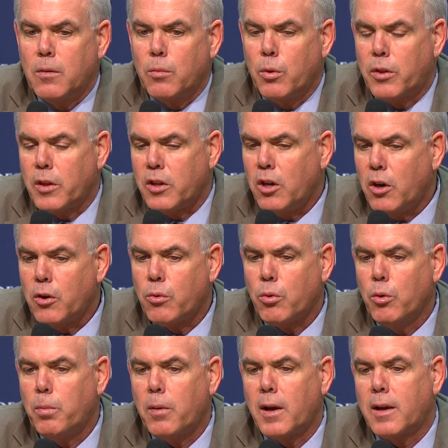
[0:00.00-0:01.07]
with a young
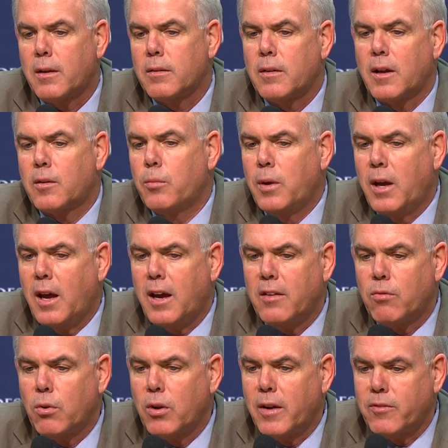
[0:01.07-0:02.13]
group like like we
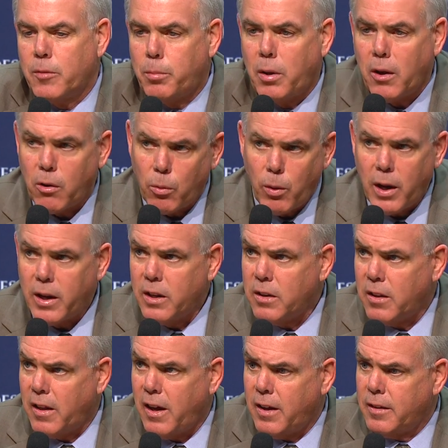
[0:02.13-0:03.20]
have, we're going to have to play our way
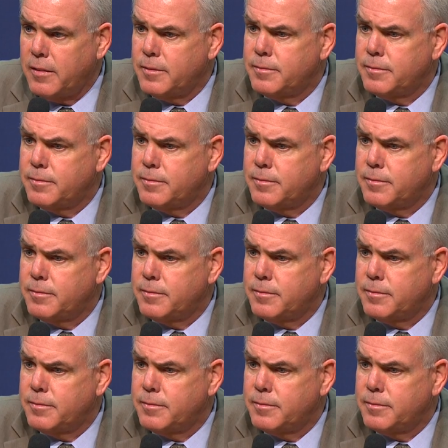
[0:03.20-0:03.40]
into that.